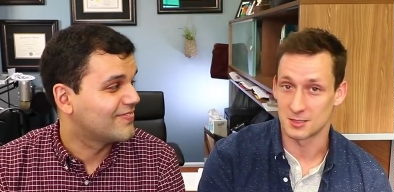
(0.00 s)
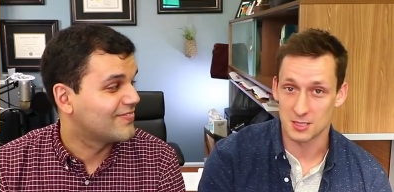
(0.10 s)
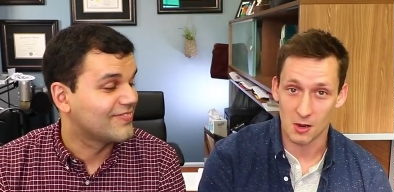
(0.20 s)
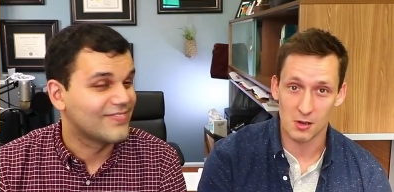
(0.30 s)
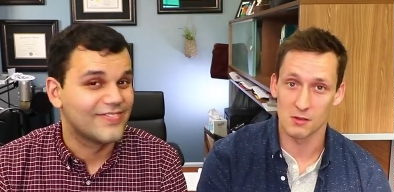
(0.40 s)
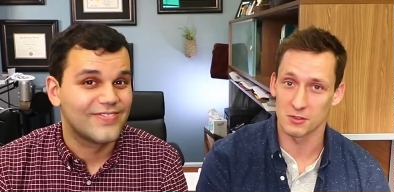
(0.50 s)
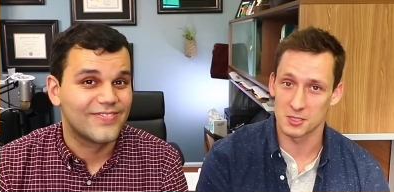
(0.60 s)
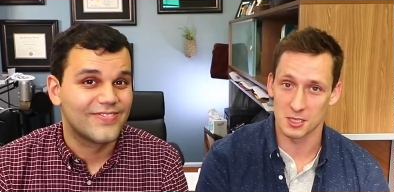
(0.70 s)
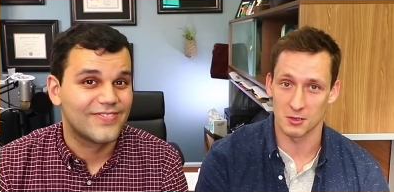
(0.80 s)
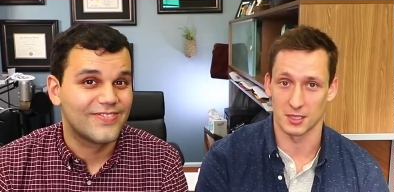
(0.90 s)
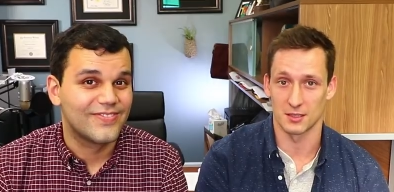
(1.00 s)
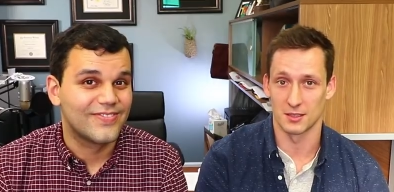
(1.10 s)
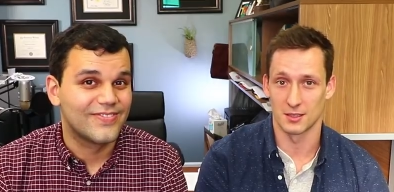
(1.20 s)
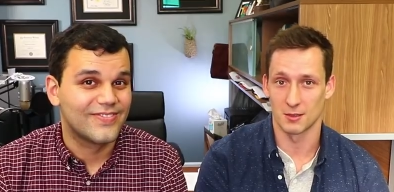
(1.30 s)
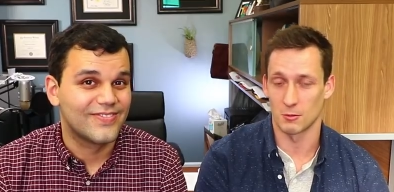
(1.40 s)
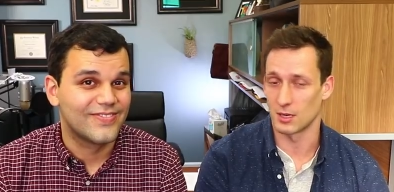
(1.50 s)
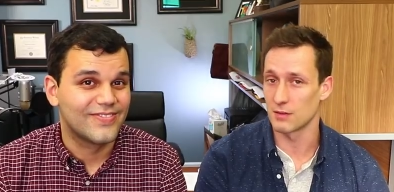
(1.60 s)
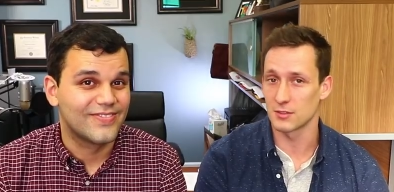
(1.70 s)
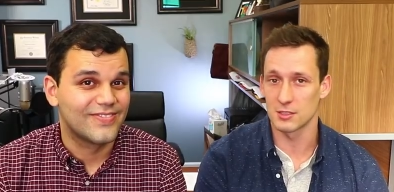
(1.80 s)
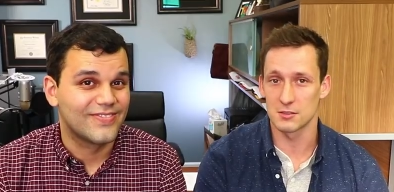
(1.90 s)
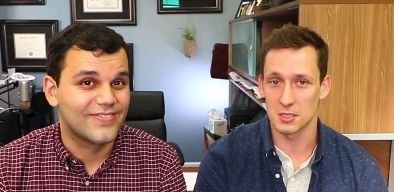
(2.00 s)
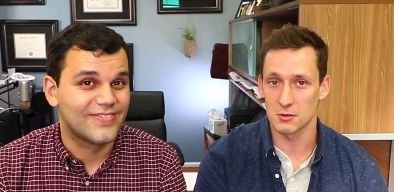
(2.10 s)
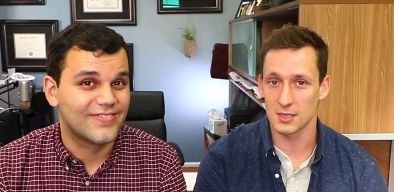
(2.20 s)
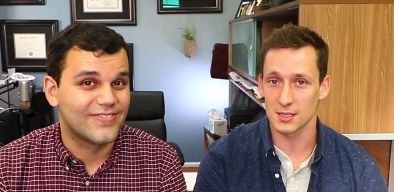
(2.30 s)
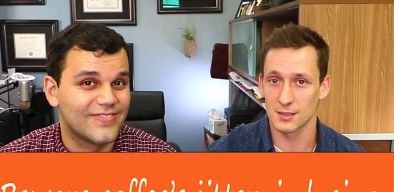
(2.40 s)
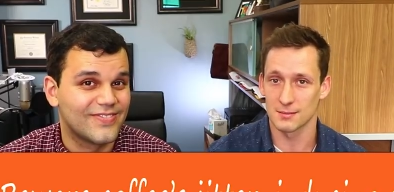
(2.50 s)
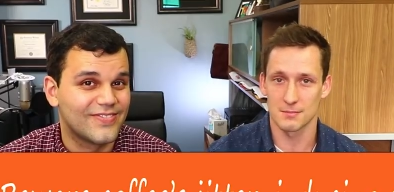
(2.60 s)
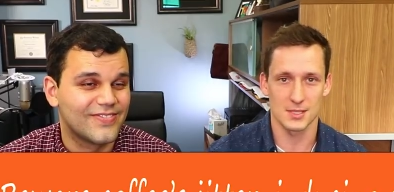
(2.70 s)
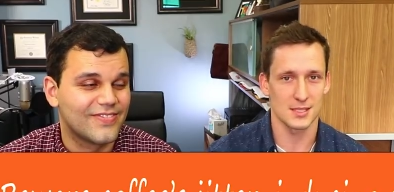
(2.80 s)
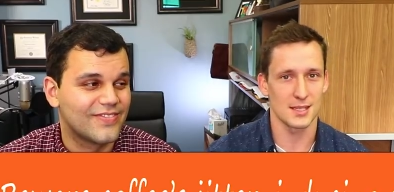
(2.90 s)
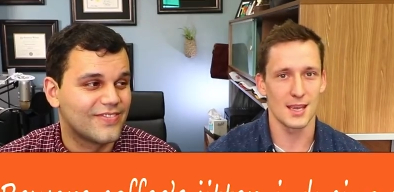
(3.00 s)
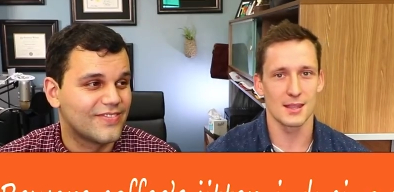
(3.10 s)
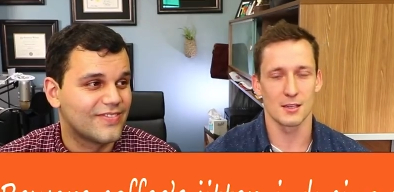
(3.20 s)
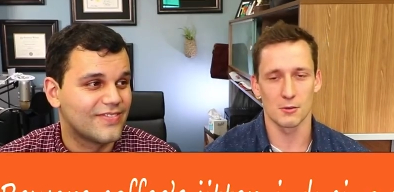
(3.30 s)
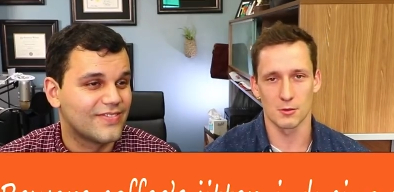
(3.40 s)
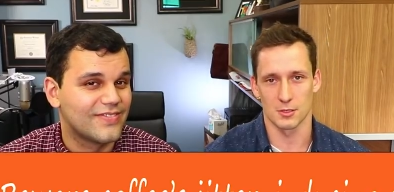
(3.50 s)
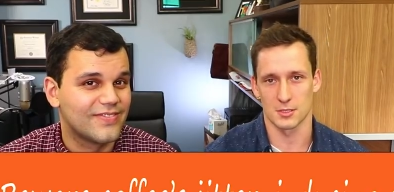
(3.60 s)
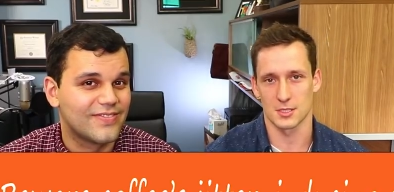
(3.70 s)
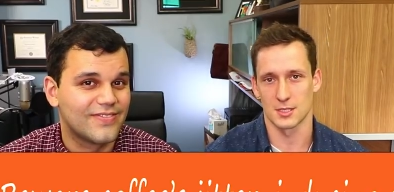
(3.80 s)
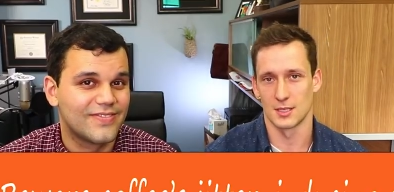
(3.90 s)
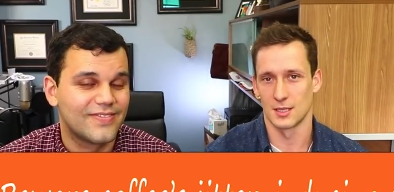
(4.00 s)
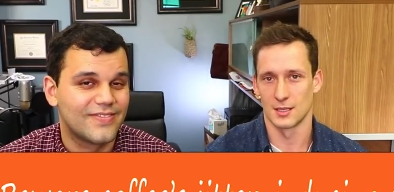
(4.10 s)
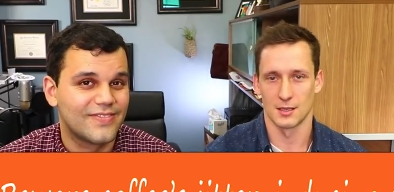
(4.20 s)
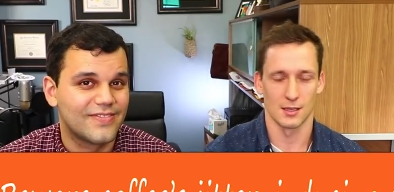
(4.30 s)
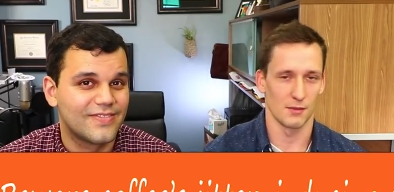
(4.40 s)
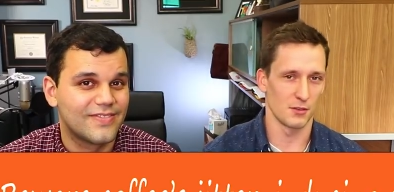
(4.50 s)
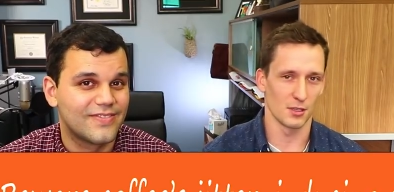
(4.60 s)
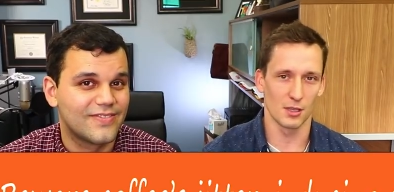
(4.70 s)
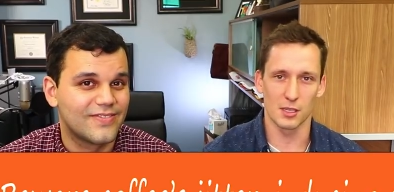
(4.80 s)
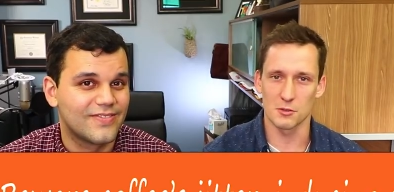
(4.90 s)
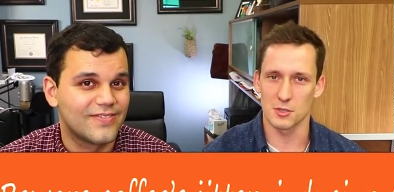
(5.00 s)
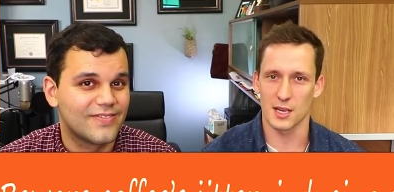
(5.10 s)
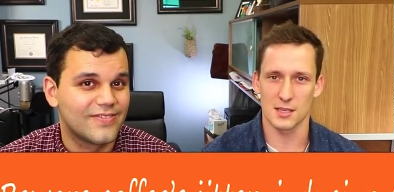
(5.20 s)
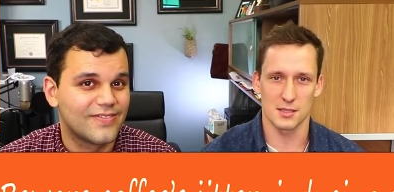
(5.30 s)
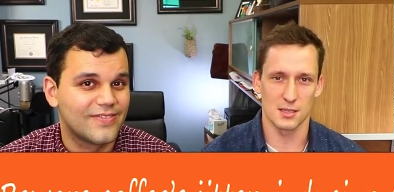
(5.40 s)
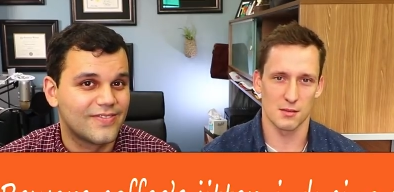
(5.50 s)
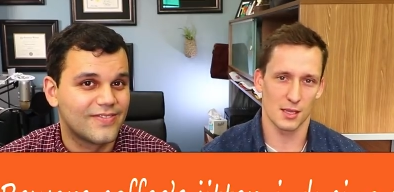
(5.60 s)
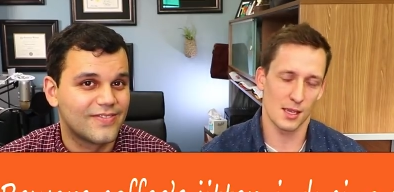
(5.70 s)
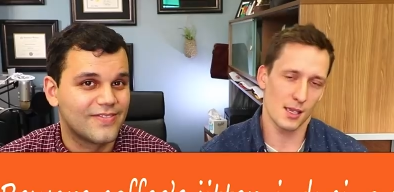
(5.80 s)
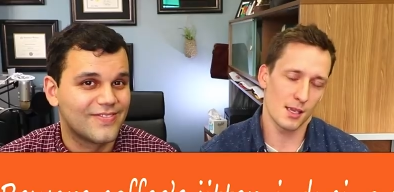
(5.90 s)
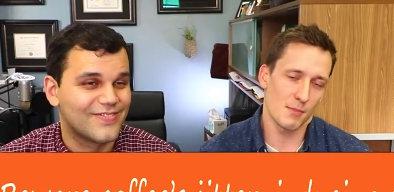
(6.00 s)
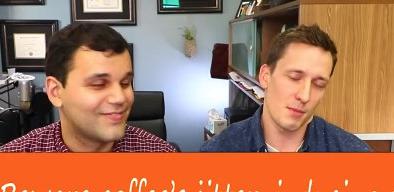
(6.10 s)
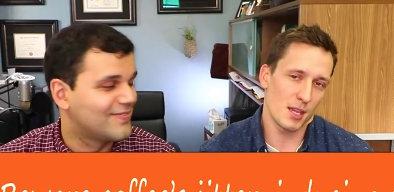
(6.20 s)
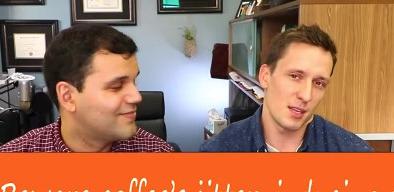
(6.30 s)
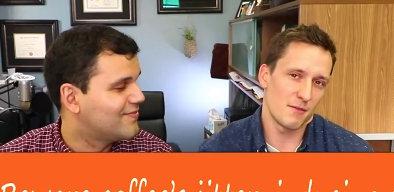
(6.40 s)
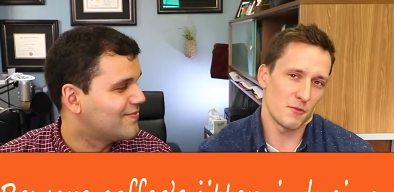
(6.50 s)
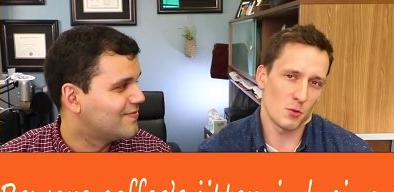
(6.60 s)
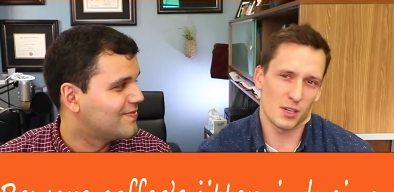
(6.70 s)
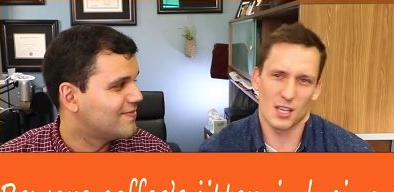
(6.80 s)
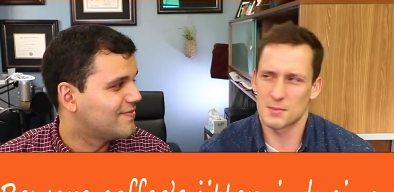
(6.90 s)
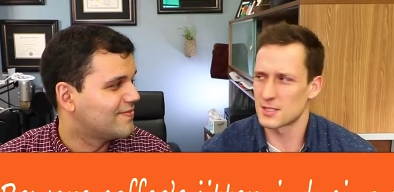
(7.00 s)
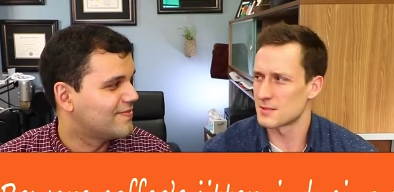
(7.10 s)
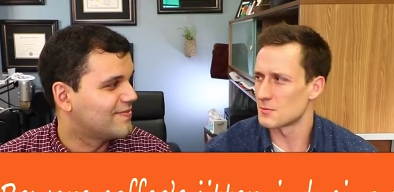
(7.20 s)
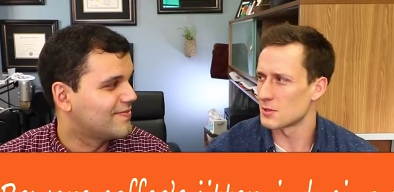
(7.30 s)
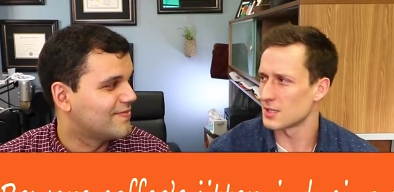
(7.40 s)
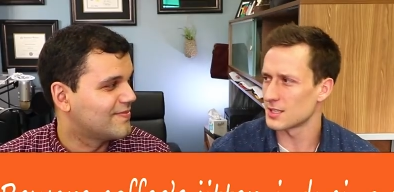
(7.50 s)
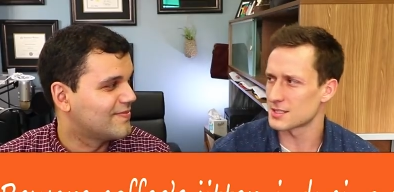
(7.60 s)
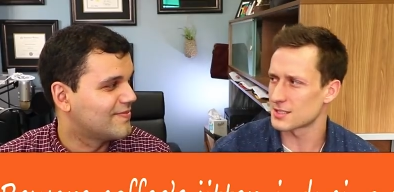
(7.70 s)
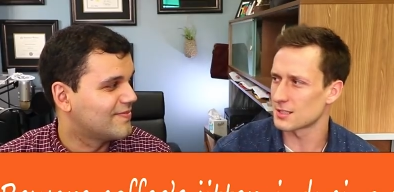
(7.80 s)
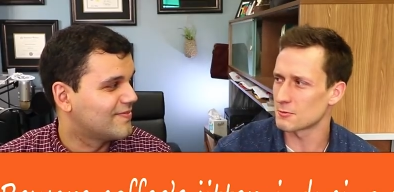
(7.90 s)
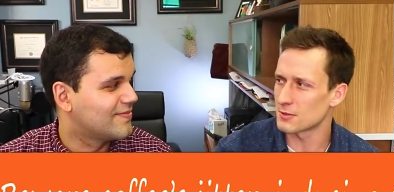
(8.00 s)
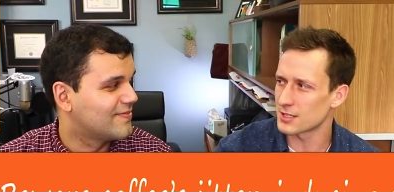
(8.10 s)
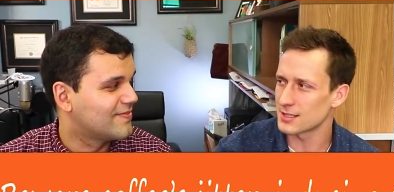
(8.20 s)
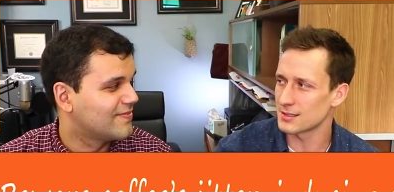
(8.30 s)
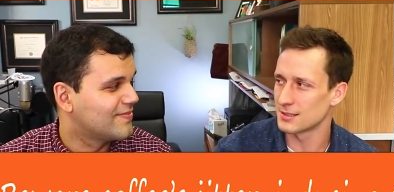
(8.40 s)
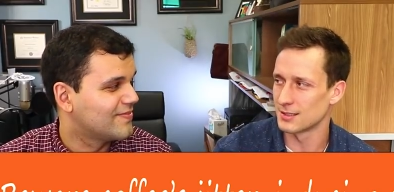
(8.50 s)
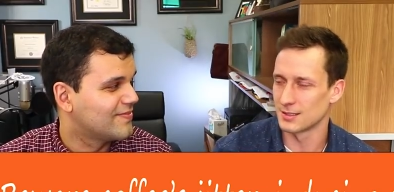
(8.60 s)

Speaker 1: don't overdo it. Whatever you're doing, stay the course. If you're a little drowsy and you think, hey, maybe I need four cups this morning instead of one,